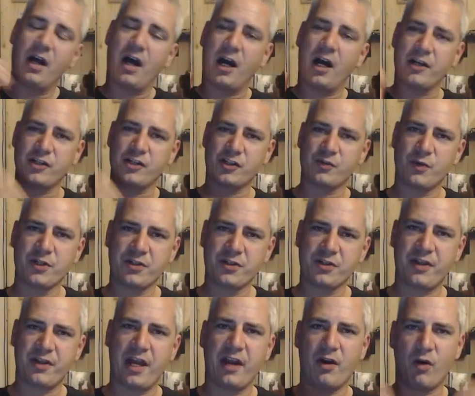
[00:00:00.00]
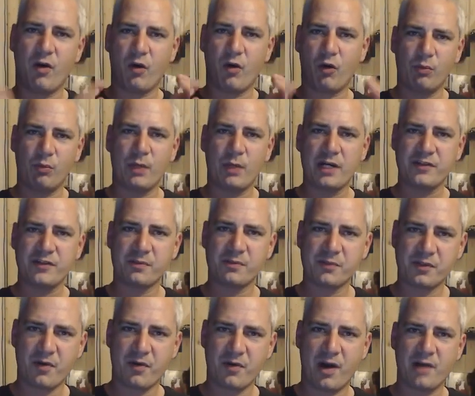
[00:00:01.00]
I just want to thank all my
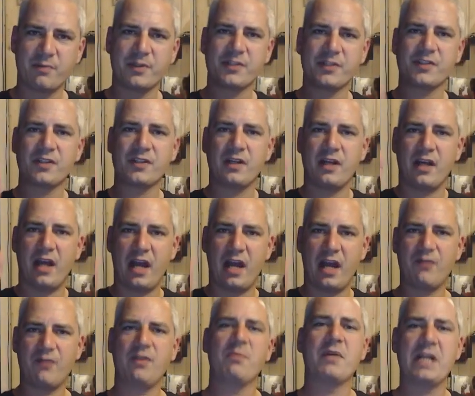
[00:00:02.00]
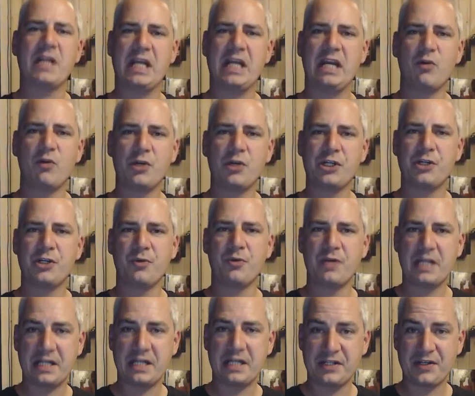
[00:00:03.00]
subscribers, everybody who
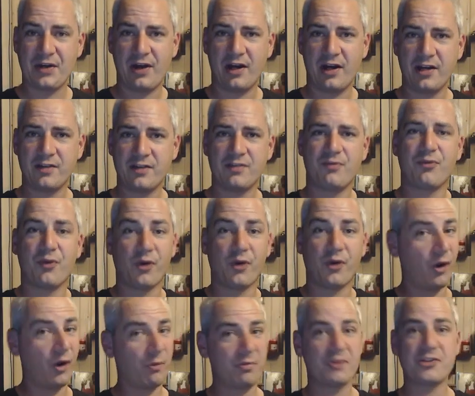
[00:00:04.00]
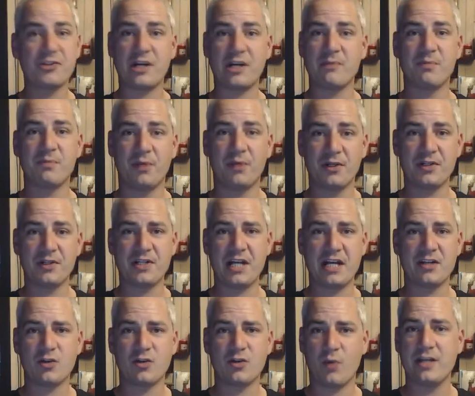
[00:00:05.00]
tuned in tonight for Global James Bond
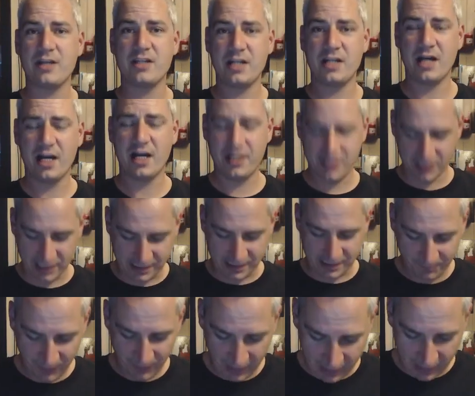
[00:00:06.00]
Day 2019.